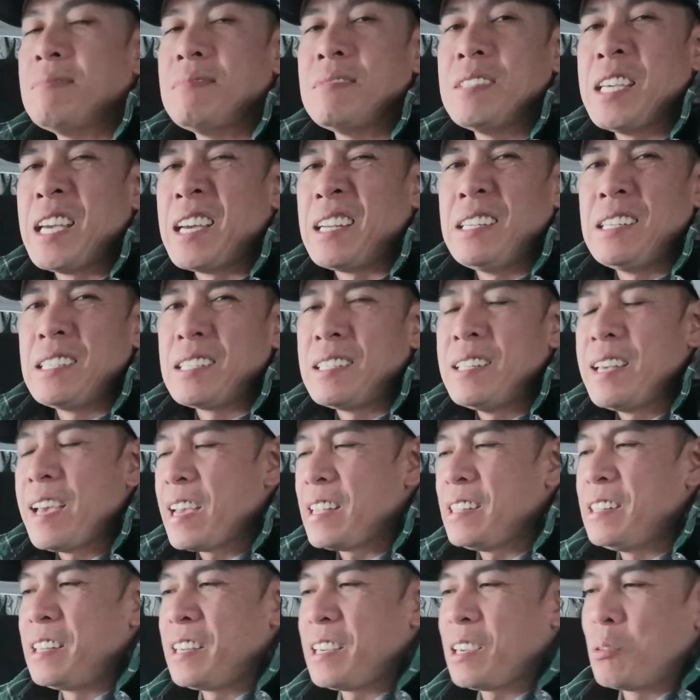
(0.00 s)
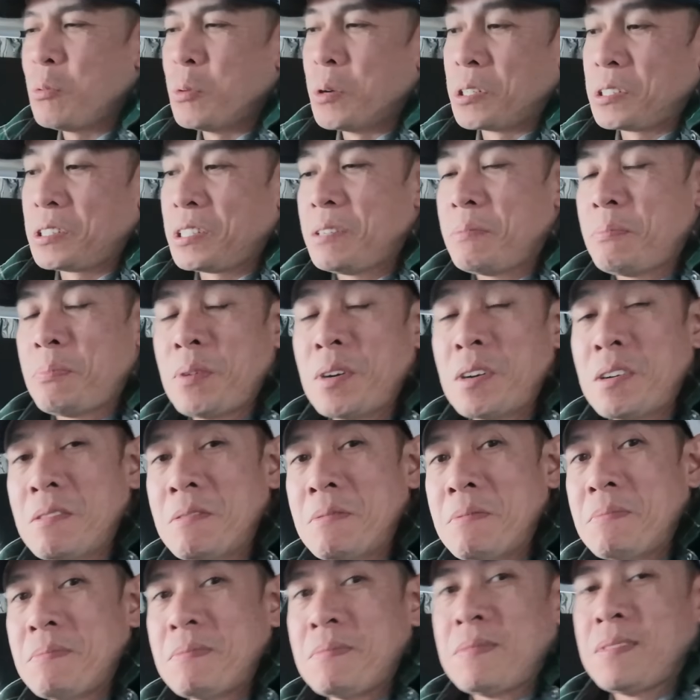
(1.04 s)
yeah, this day I drink water
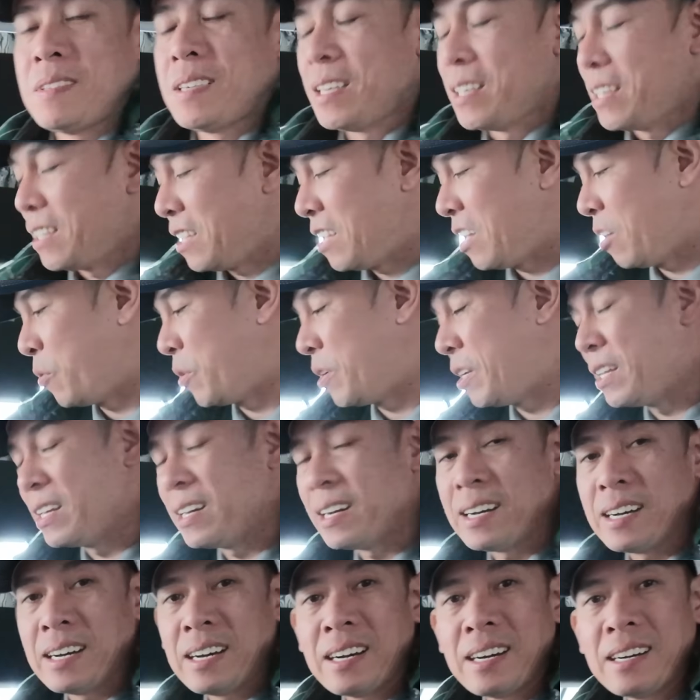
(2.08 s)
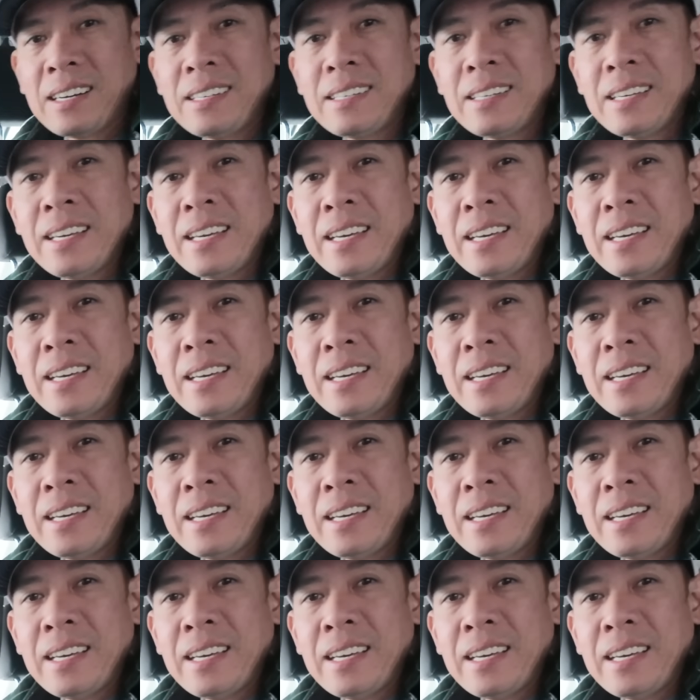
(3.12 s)
from with the